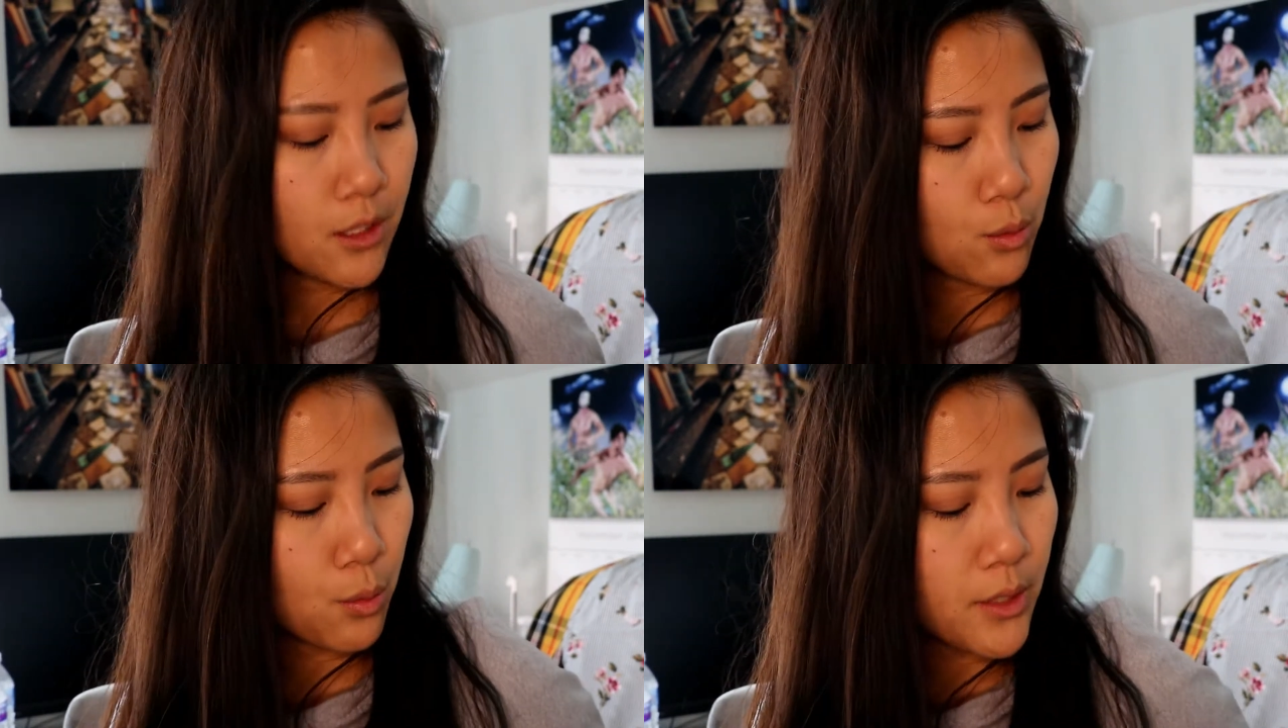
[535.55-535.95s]

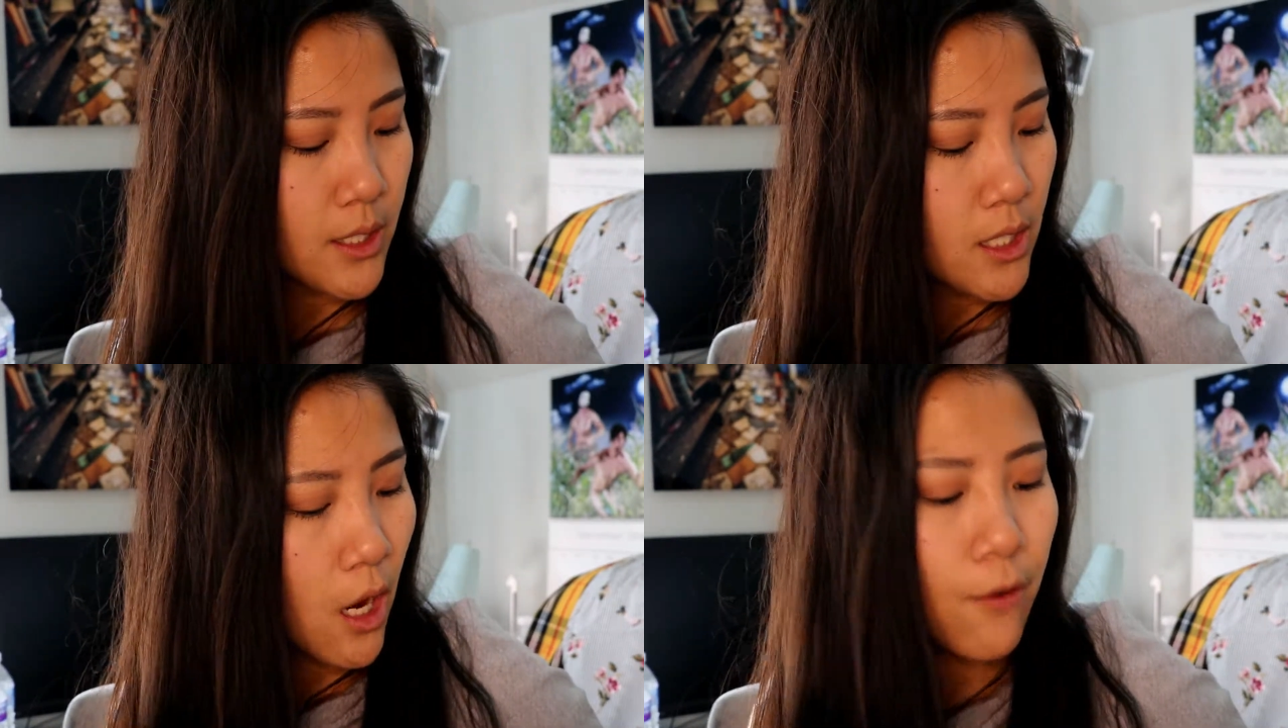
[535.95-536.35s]
It's
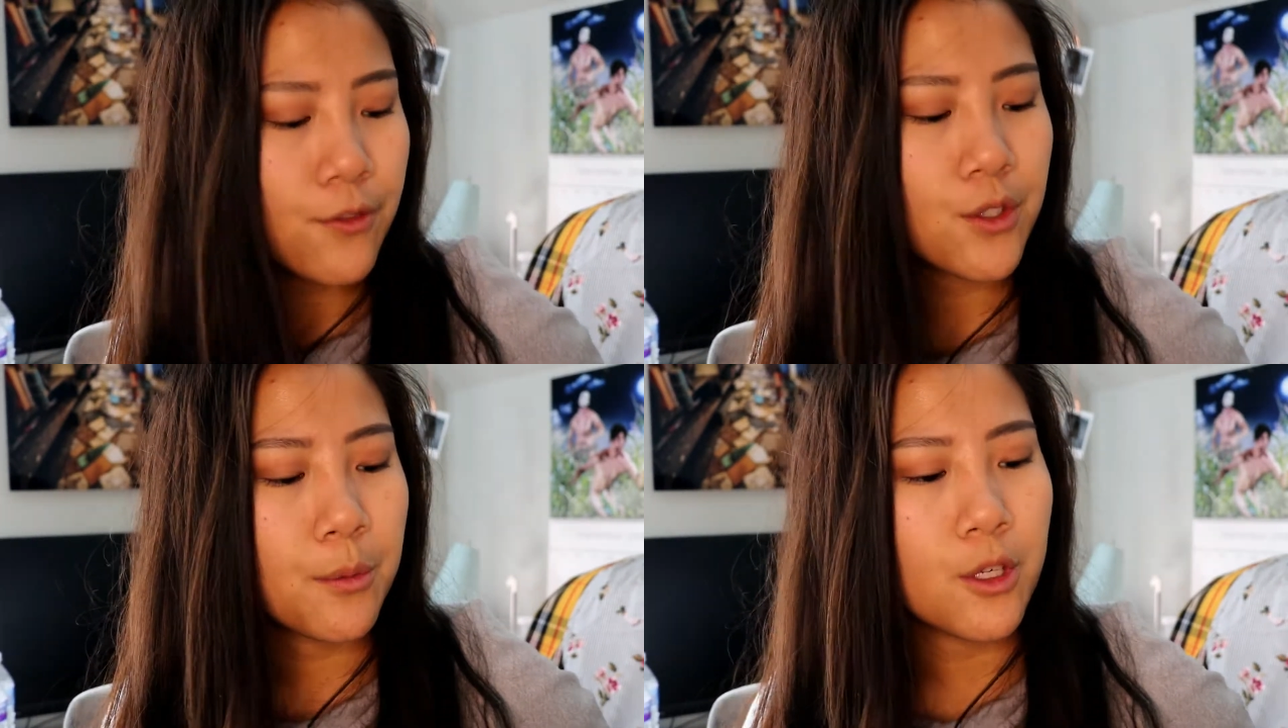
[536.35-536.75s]
really
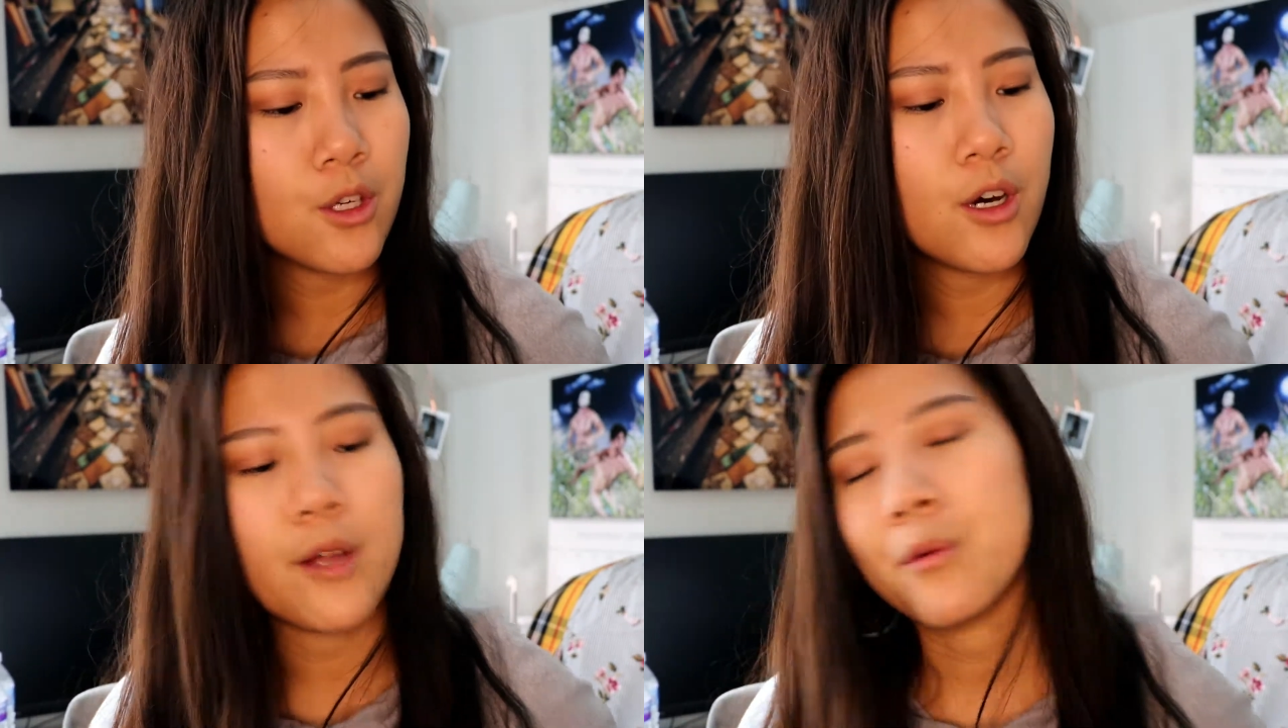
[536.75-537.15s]

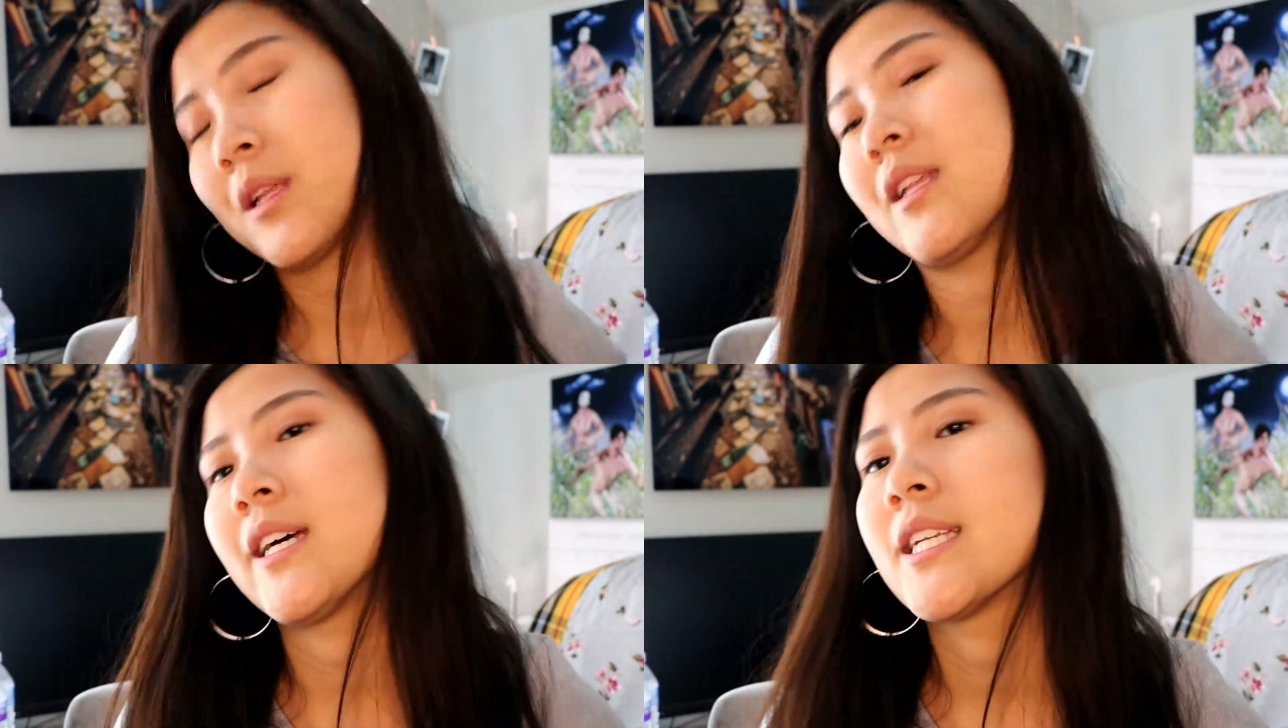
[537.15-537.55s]
comfortable. I
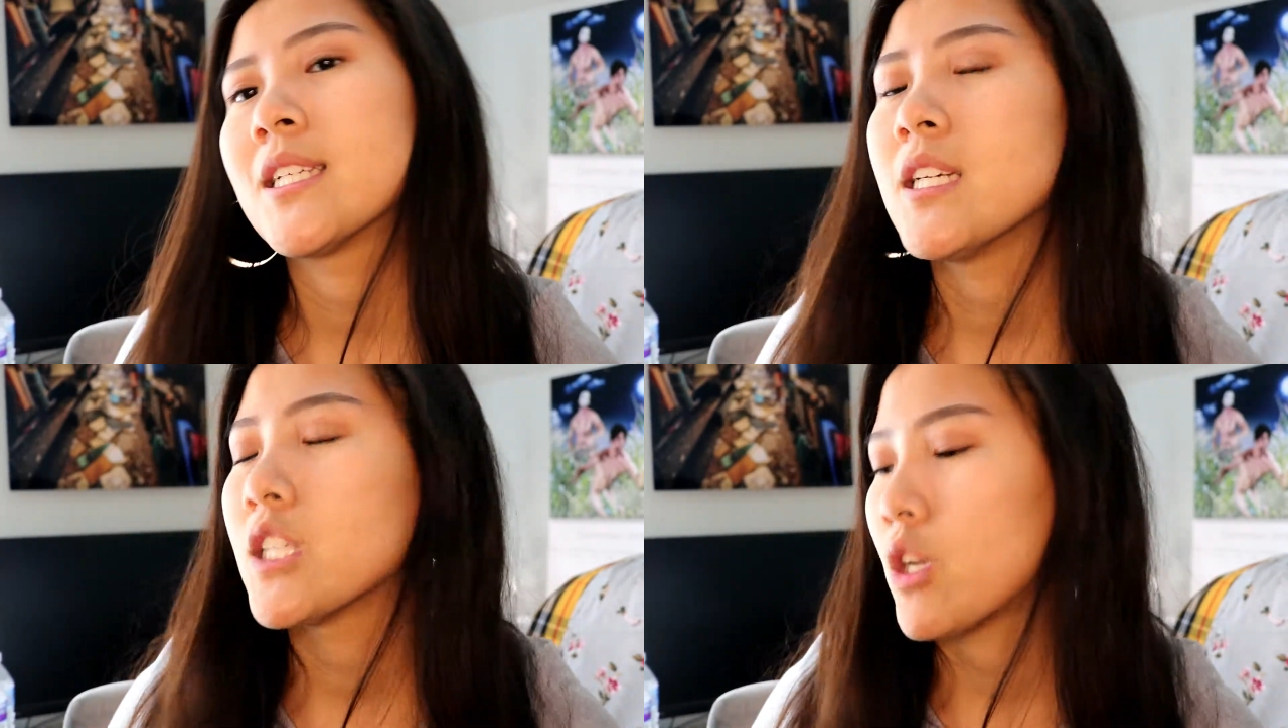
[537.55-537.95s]
really liked
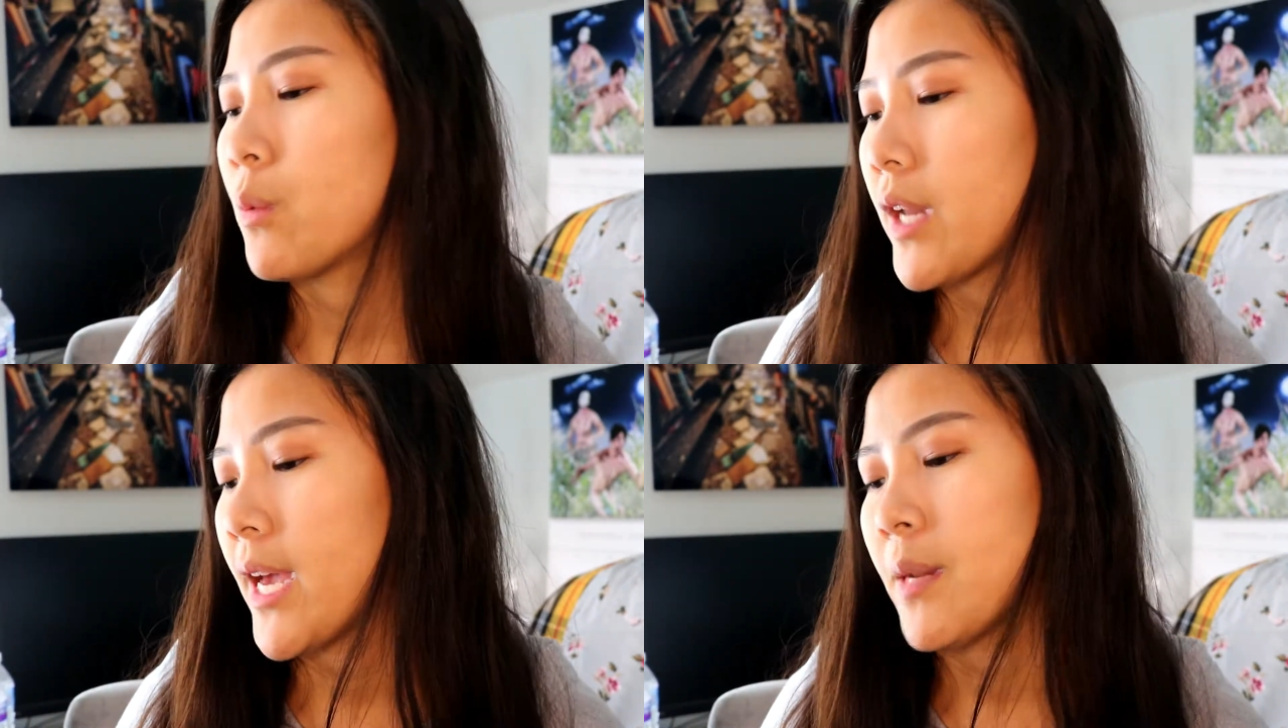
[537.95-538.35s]
it, so I
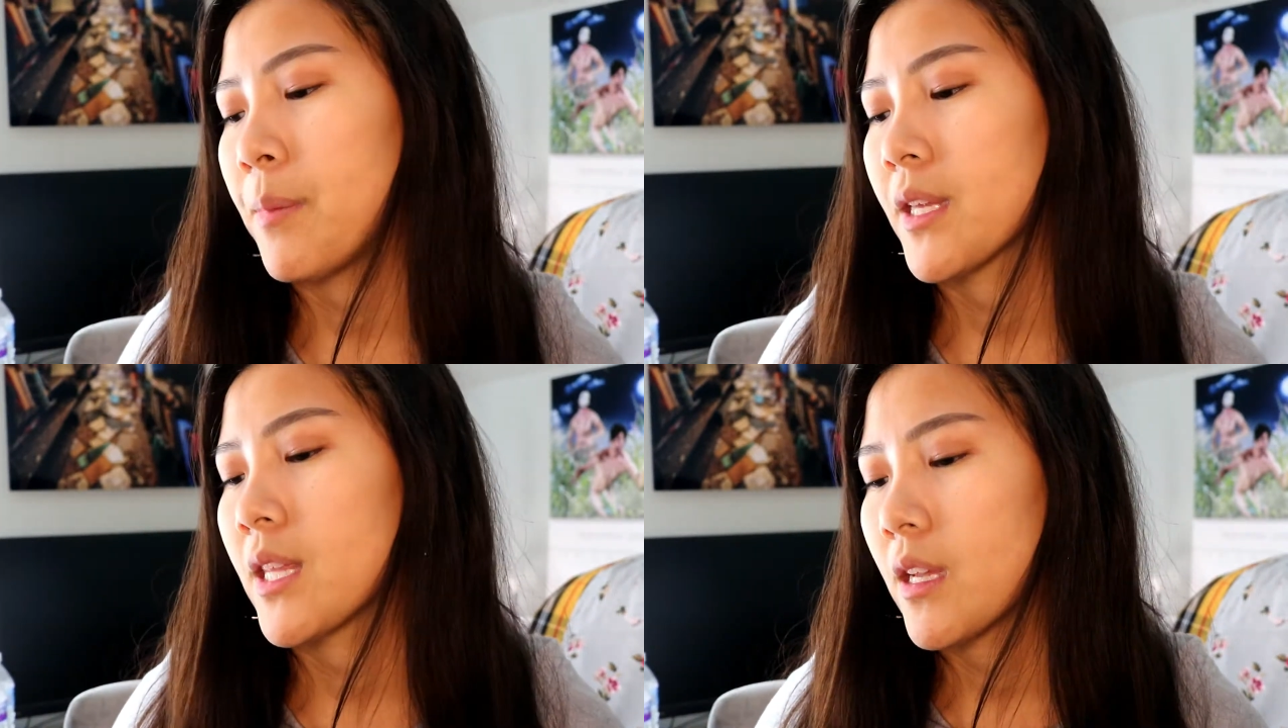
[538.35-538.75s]
went ahead and
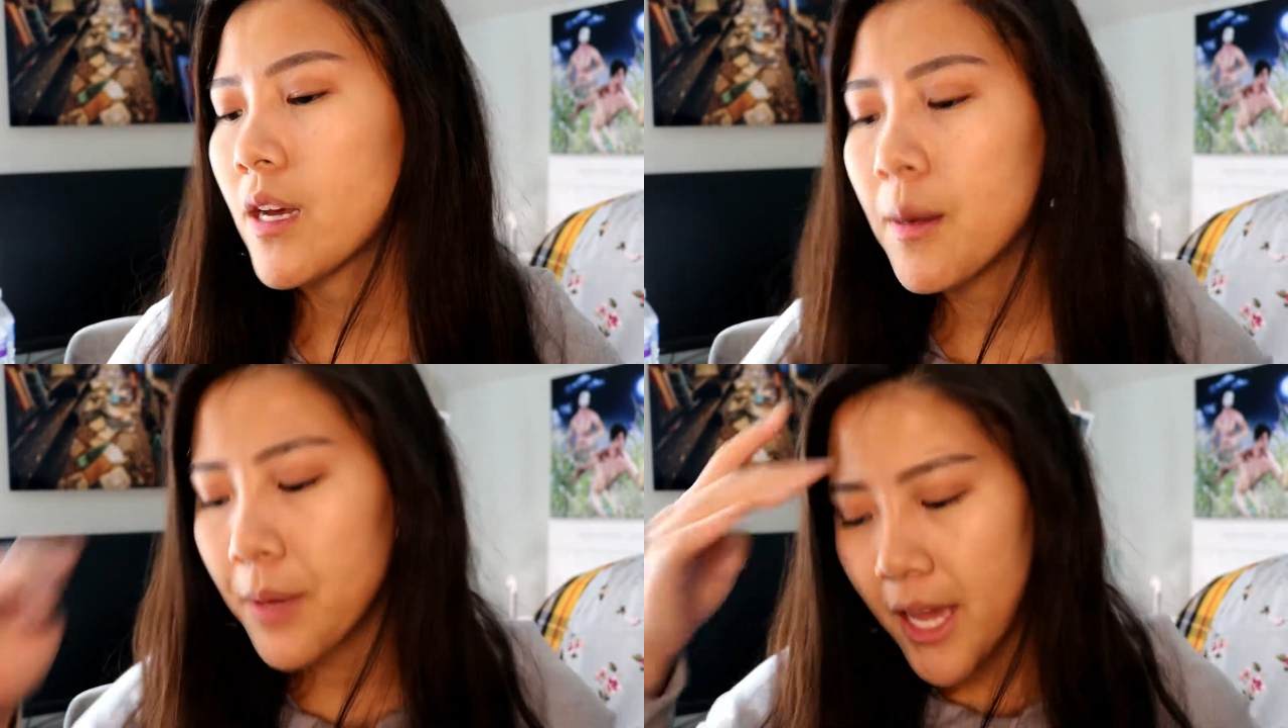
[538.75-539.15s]
picked that
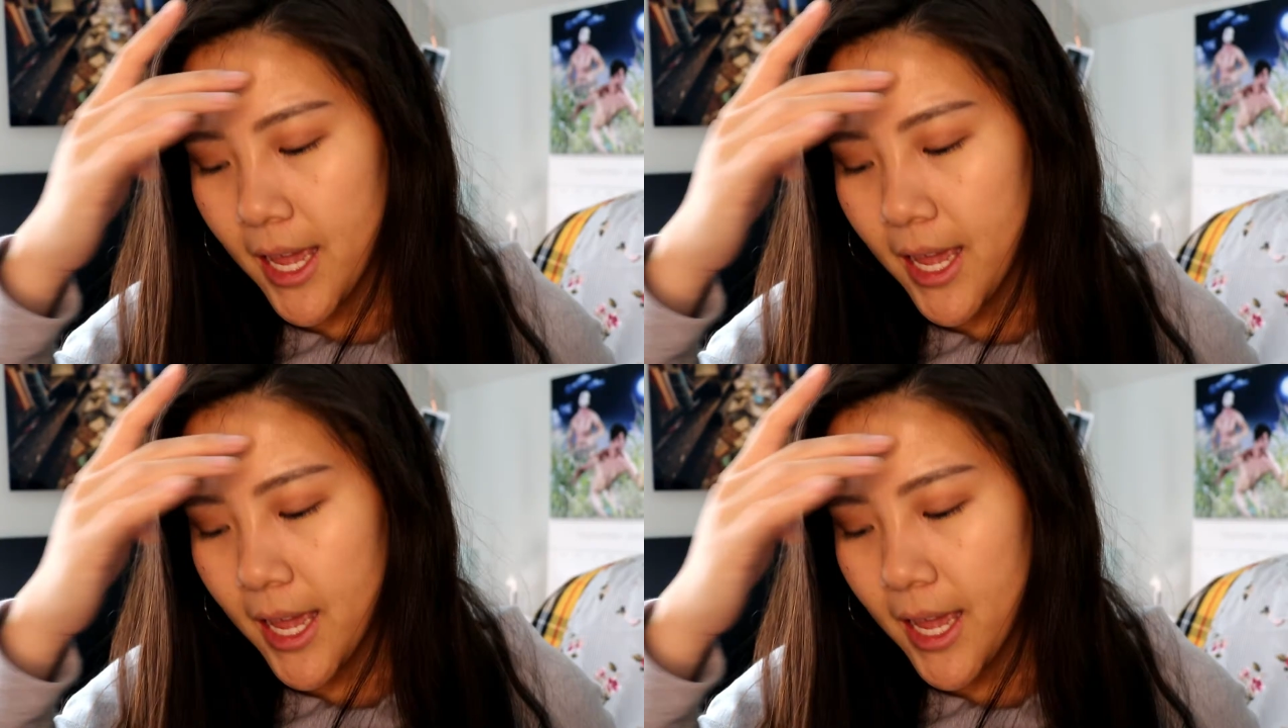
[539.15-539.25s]
up.